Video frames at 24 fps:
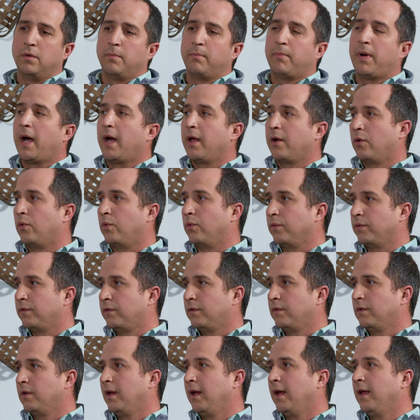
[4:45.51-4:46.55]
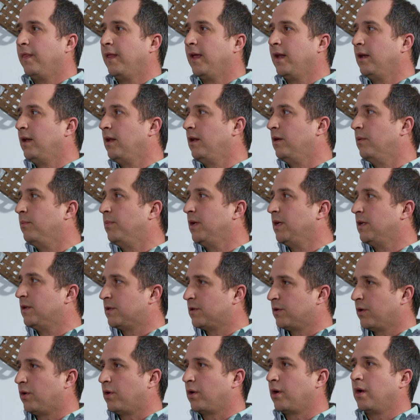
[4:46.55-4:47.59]
potholes and that need to be
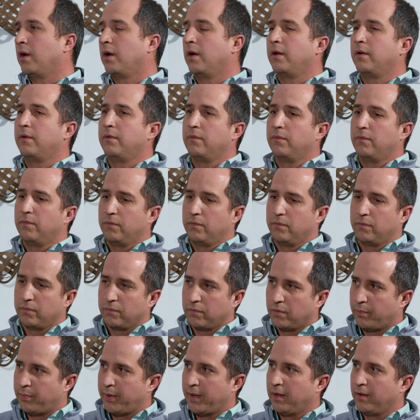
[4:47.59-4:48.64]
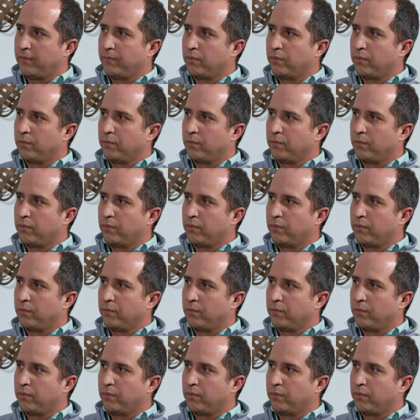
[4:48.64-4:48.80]
saw cut, rep